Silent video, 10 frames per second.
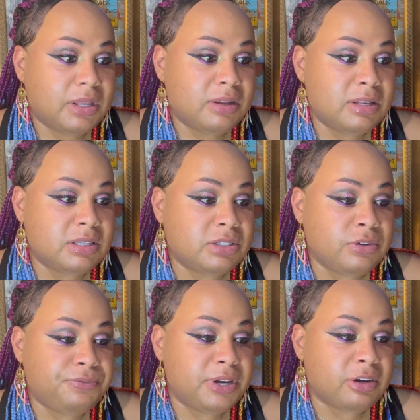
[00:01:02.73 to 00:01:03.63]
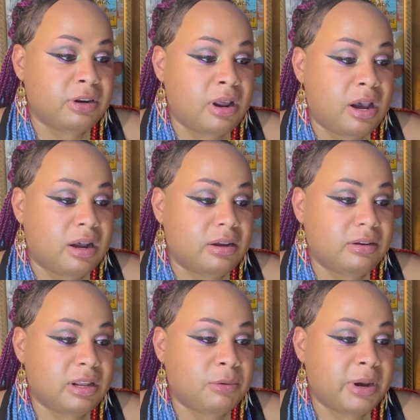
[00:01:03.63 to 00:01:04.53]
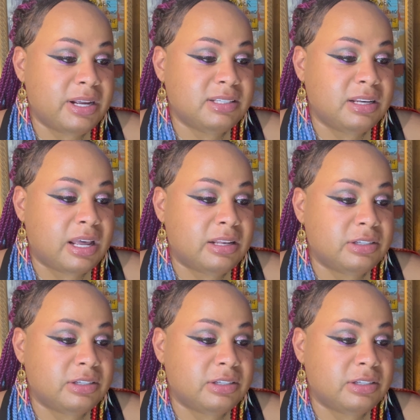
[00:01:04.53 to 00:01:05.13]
did the shoe fit or not? Like, why is he not in the